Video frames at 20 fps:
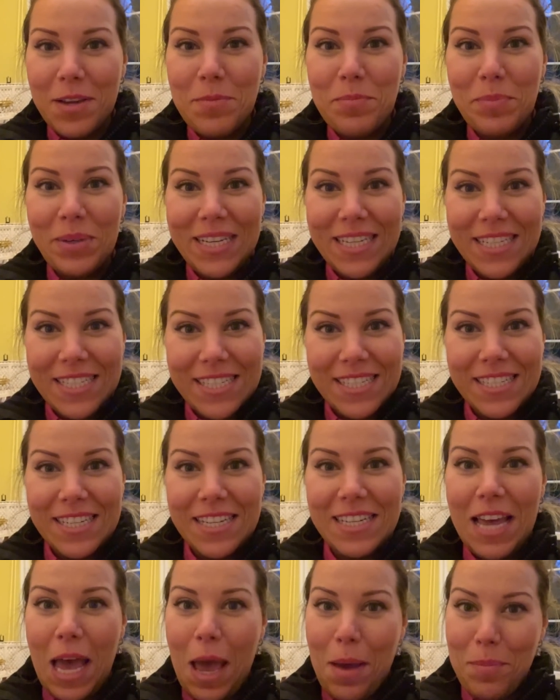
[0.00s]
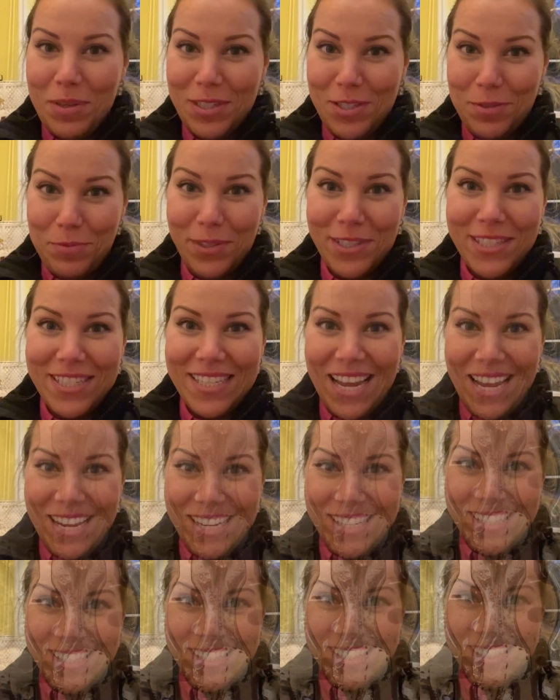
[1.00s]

completed and habitable state.